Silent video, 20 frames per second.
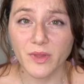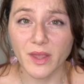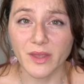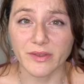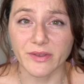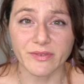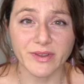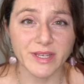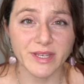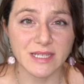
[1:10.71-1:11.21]

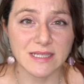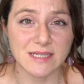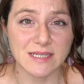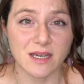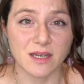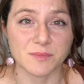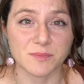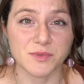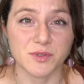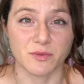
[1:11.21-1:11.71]
even in
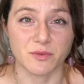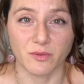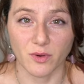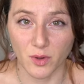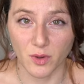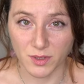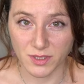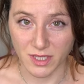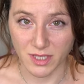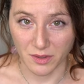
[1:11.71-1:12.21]
times of
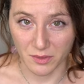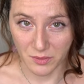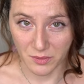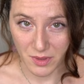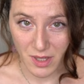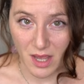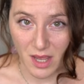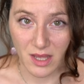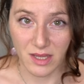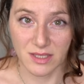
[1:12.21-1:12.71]

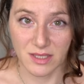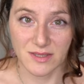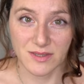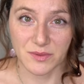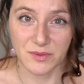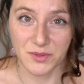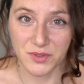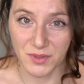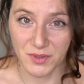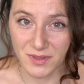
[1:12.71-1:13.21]
lockdown and
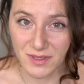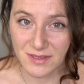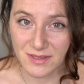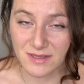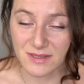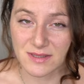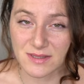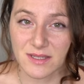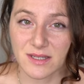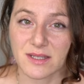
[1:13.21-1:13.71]
social
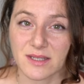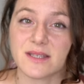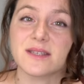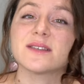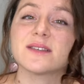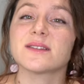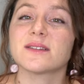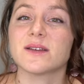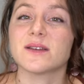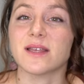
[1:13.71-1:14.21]
distancing,
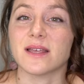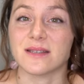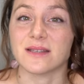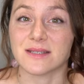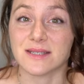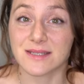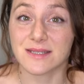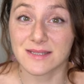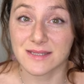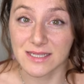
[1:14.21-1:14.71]

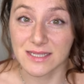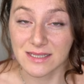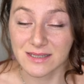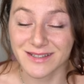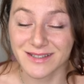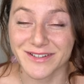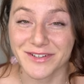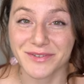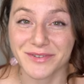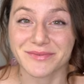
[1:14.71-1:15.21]
and still
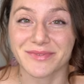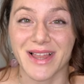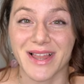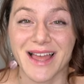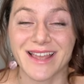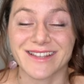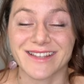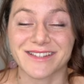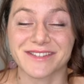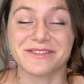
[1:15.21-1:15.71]
in
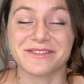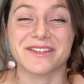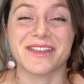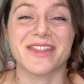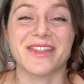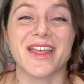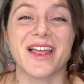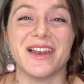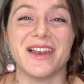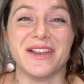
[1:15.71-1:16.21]
compliance
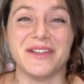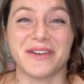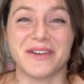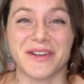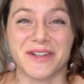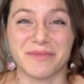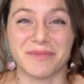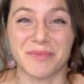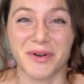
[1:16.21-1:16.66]
with local